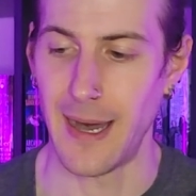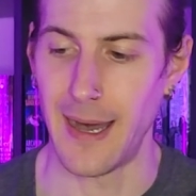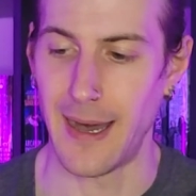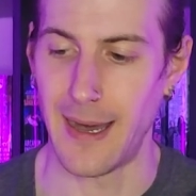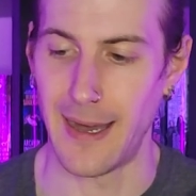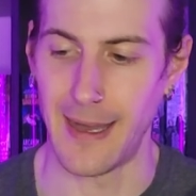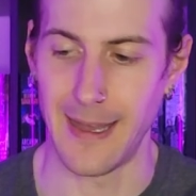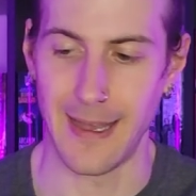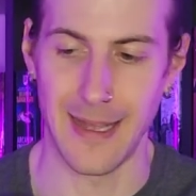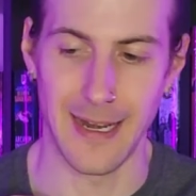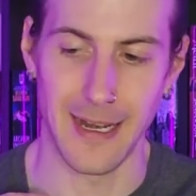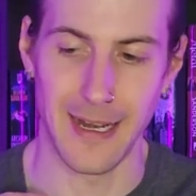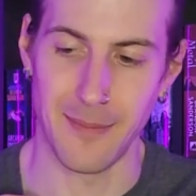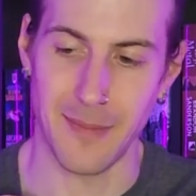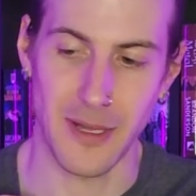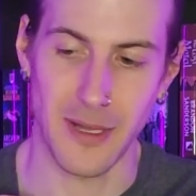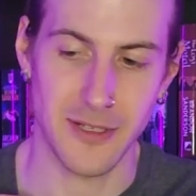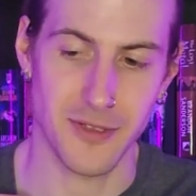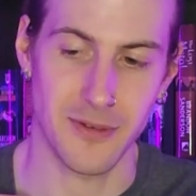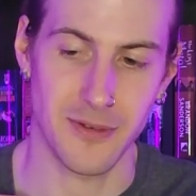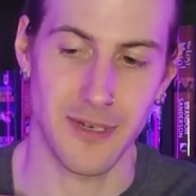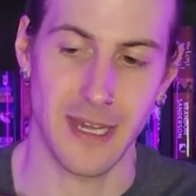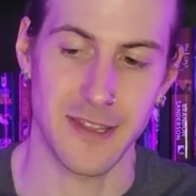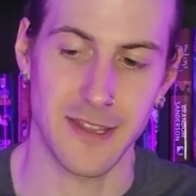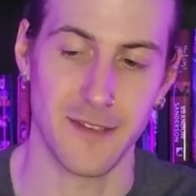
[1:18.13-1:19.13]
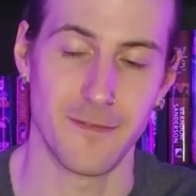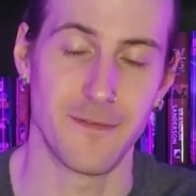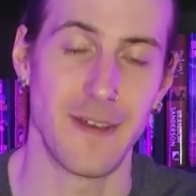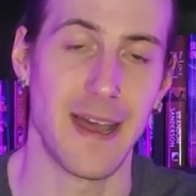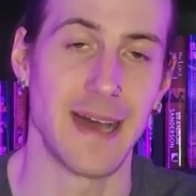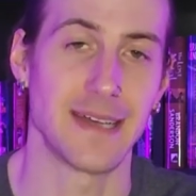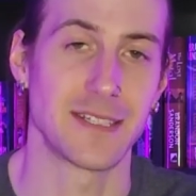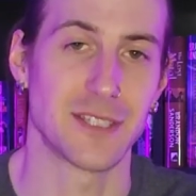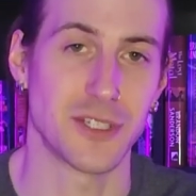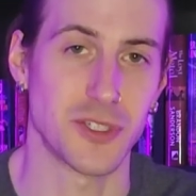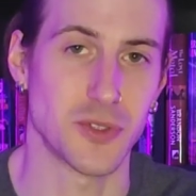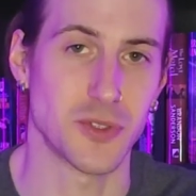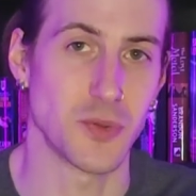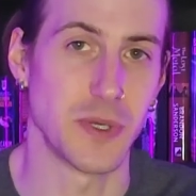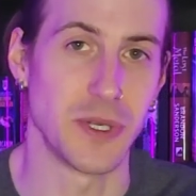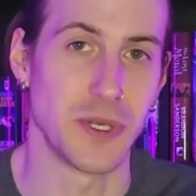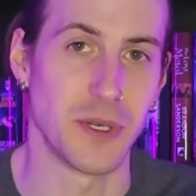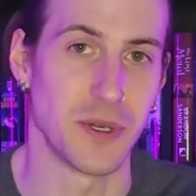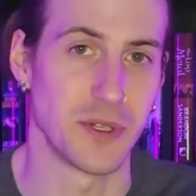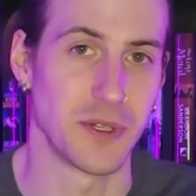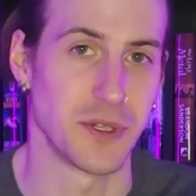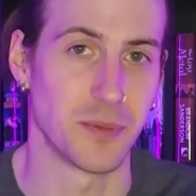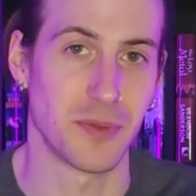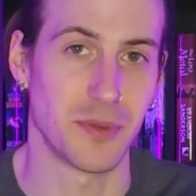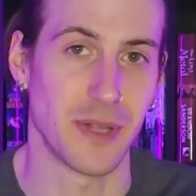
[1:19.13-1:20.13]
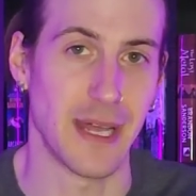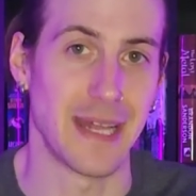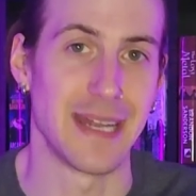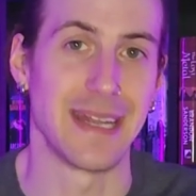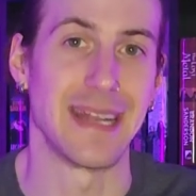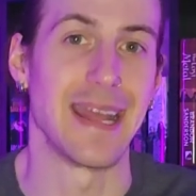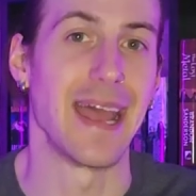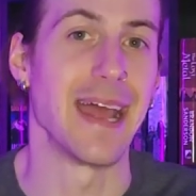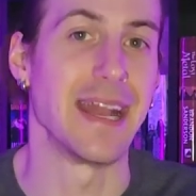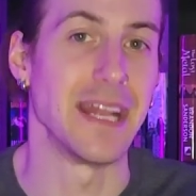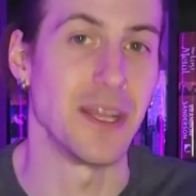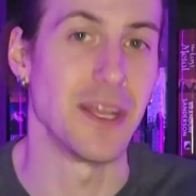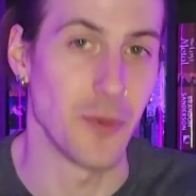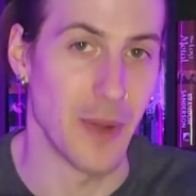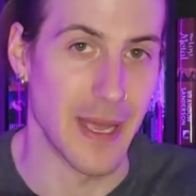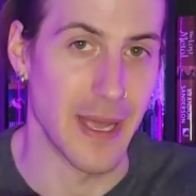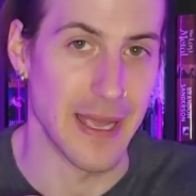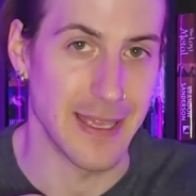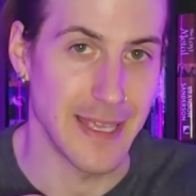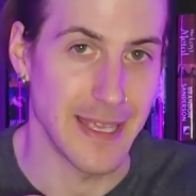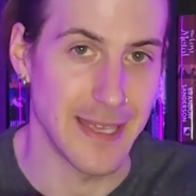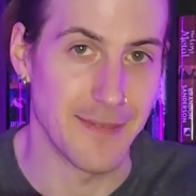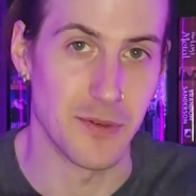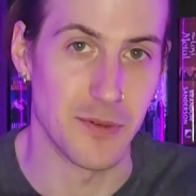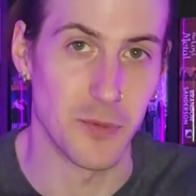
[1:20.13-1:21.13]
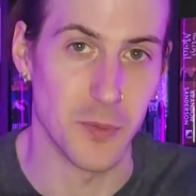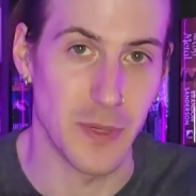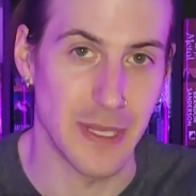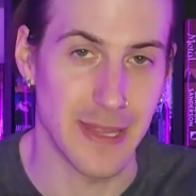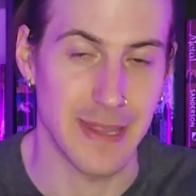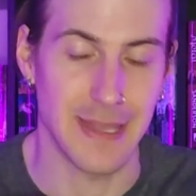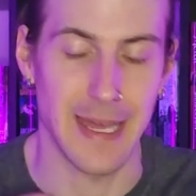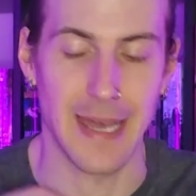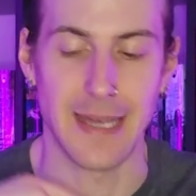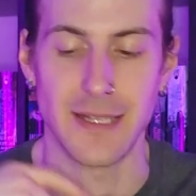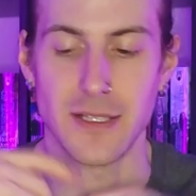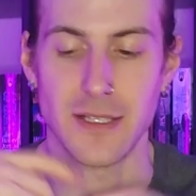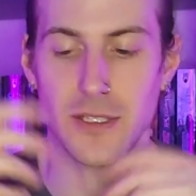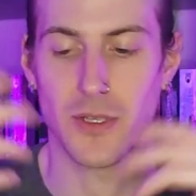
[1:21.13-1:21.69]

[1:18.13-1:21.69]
and I'm also not the fastest reader on the planet anyway, even with that.